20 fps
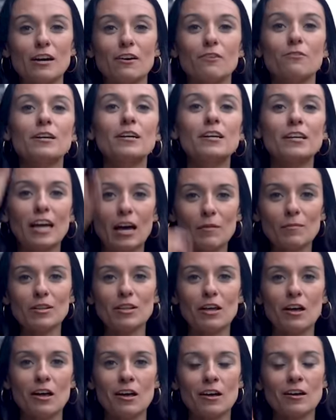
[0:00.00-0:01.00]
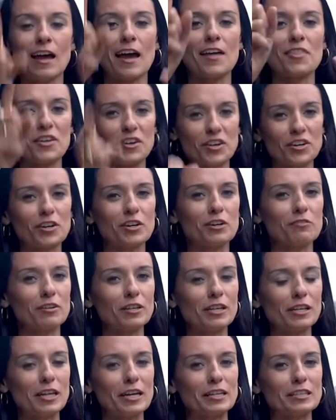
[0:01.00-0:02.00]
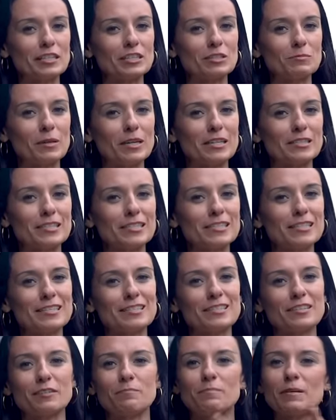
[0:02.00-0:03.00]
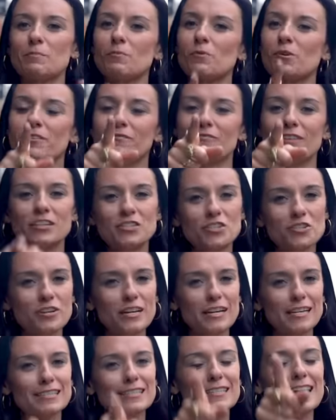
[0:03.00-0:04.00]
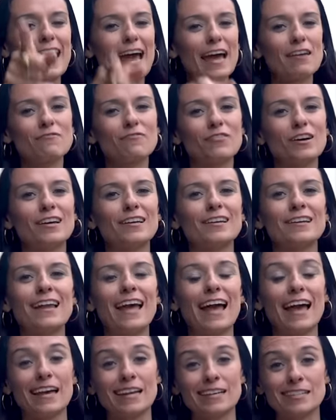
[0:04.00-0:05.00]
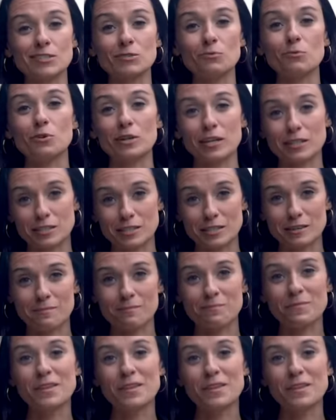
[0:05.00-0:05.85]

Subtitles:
So come along. I think you're going to really like these places. They're a bit more adventurous and fun, and we'll get some